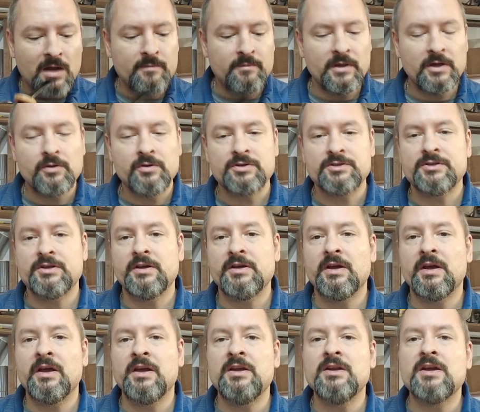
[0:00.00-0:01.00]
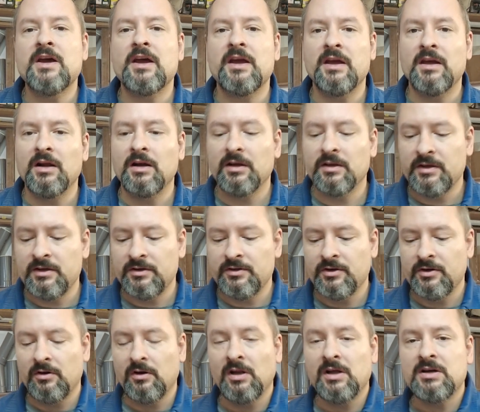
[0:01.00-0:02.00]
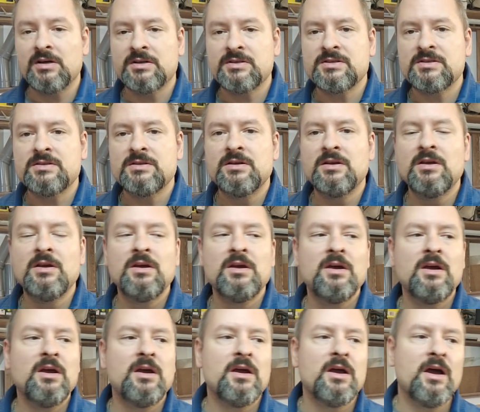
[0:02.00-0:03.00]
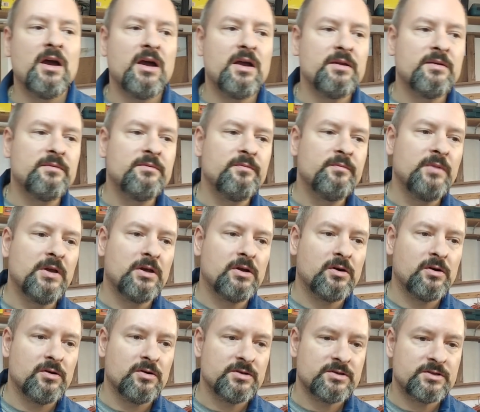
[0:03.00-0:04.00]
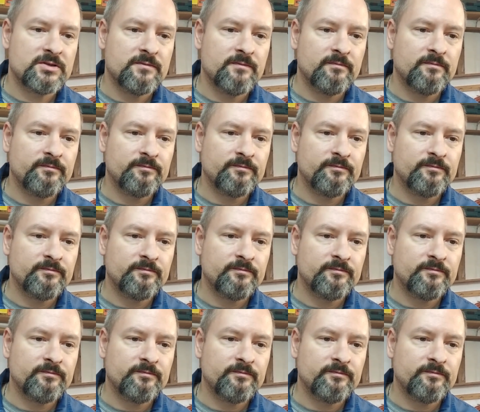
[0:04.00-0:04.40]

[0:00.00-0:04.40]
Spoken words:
because they inhale in their lungs, and because